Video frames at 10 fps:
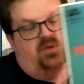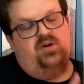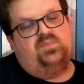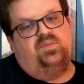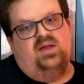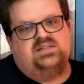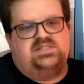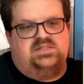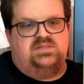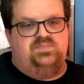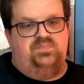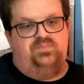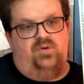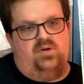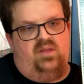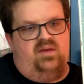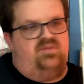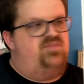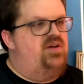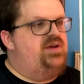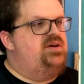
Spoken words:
good plus borderline very